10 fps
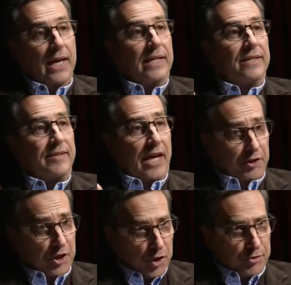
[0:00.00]
David
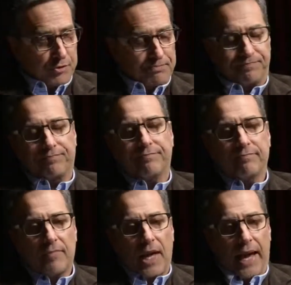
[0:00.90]
goes, mm-hmm.
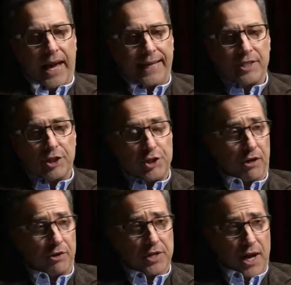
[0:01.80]
and he shares
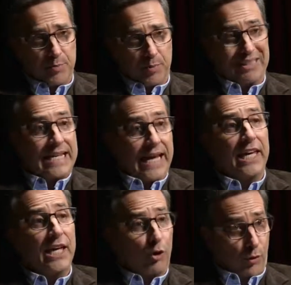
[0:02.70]
the gospel.
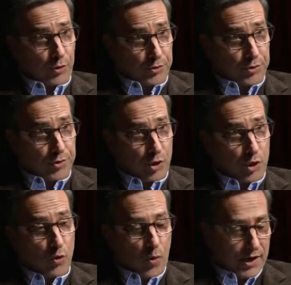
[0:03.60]
Nicky Cruz,
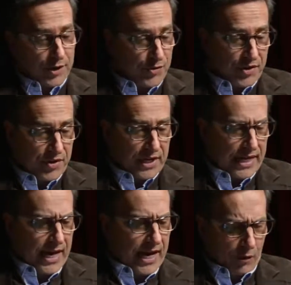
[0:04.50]
who was the,
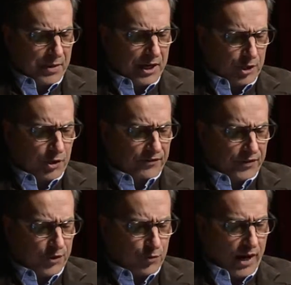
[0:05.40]
and I want to make sure I get
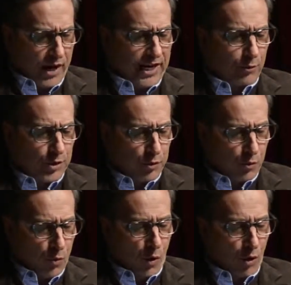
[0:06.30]
this right, he was the
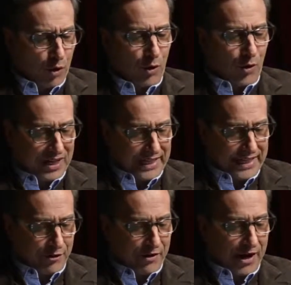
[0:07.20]
warlord leader
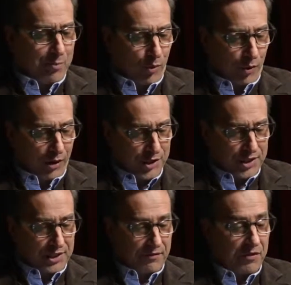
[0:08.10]
and president of the
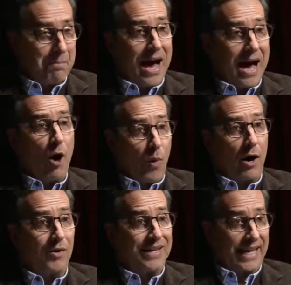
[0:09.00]
Mau Wau
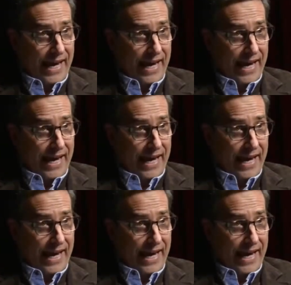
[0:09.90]
gang,